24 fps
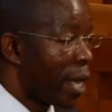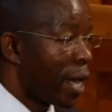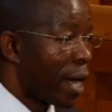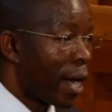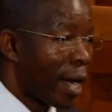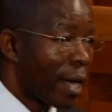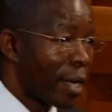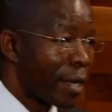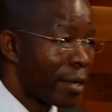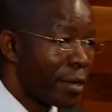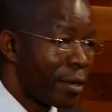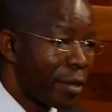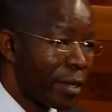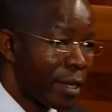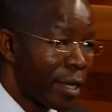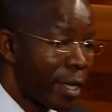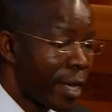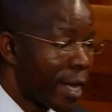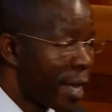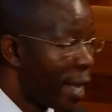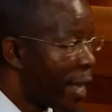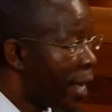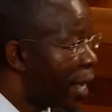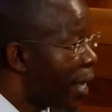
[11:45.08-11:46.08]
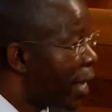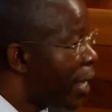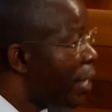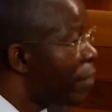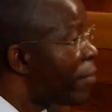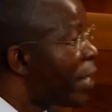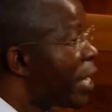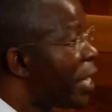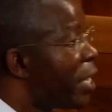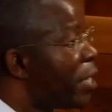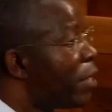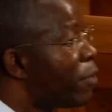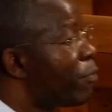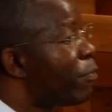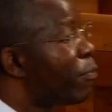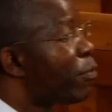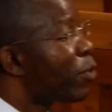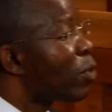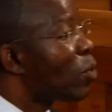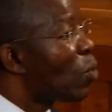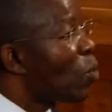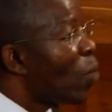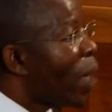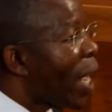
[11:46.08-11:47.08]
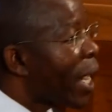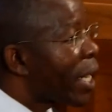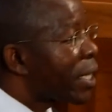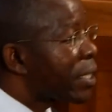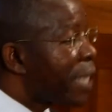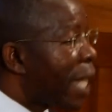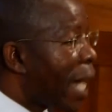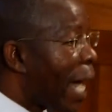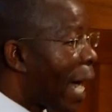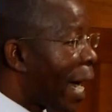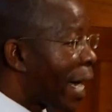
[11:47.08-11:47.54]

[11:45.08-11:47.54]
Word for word: And uh, even if we worked